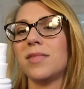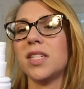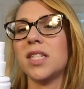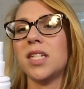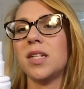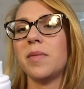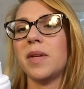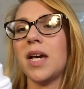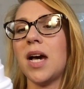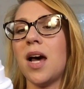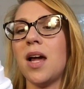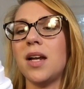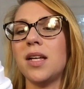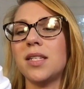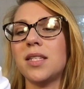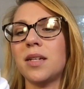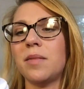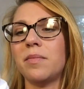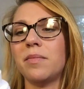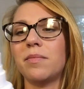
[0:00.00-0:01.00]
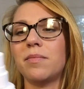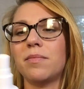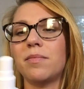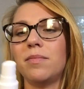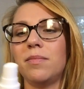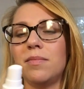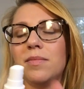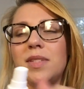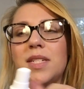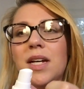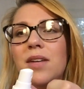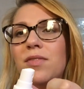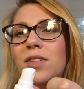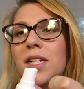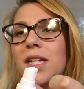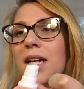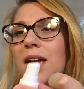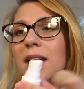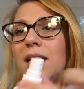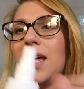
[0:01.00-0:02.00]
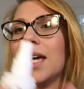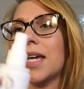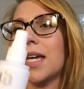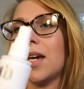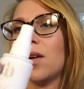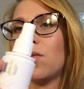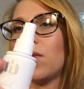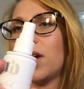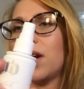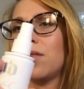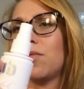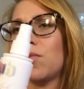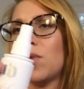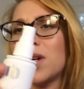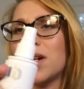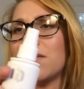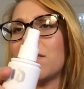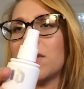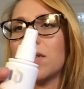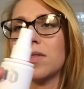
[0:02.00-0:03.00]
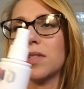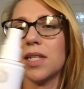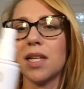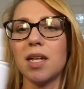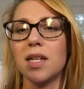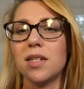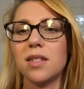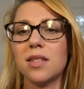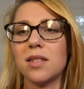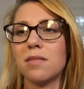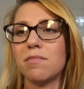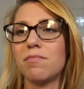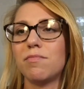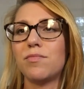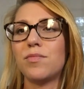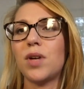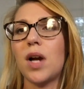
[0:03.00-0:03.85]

To be honest, I'm definitely going to like get rid of one of those lids.